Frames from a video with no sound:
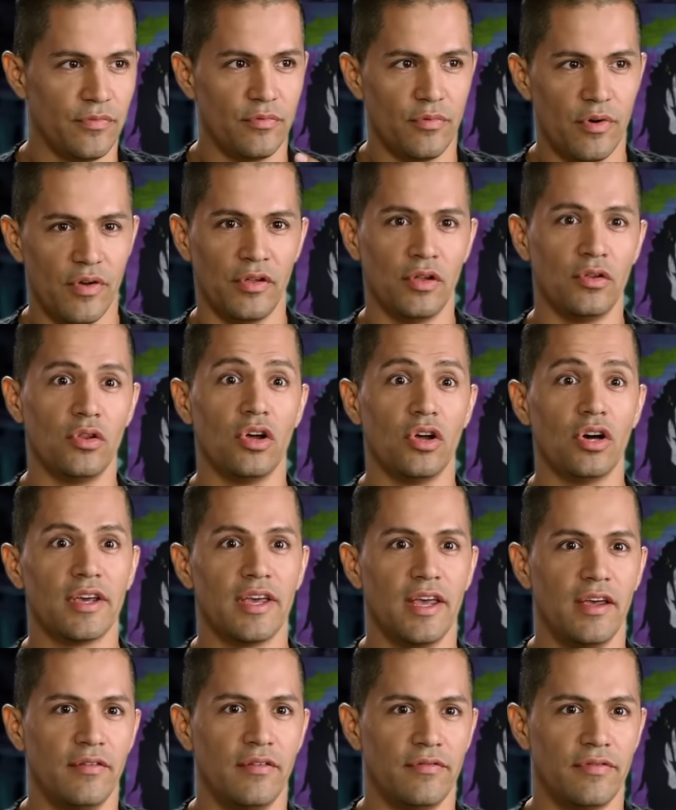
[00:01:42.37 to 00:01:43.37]
where the
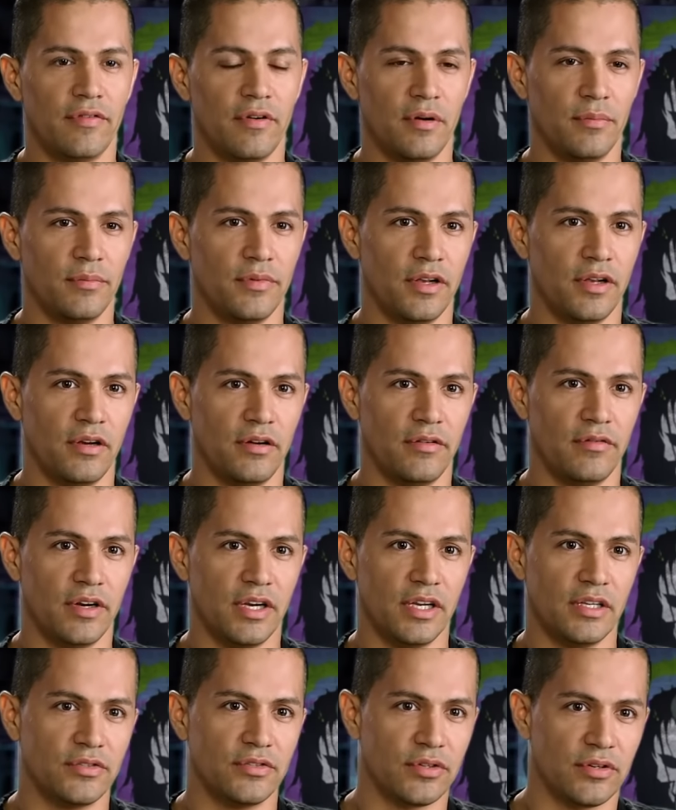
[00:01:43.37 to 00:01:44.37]
look came from, you know, a
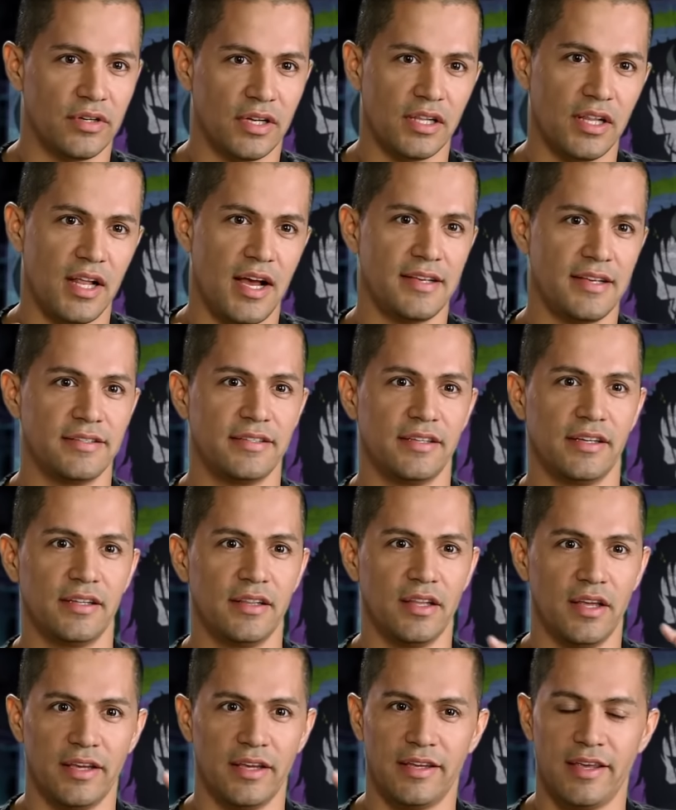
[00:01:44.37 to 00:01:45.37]
very sort of
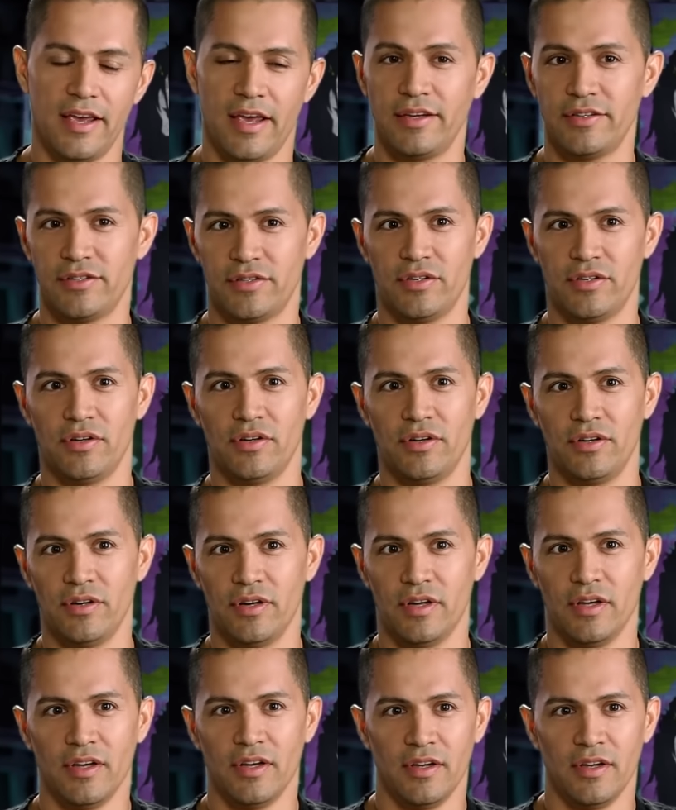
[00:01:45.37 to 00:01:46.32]
classic like gangster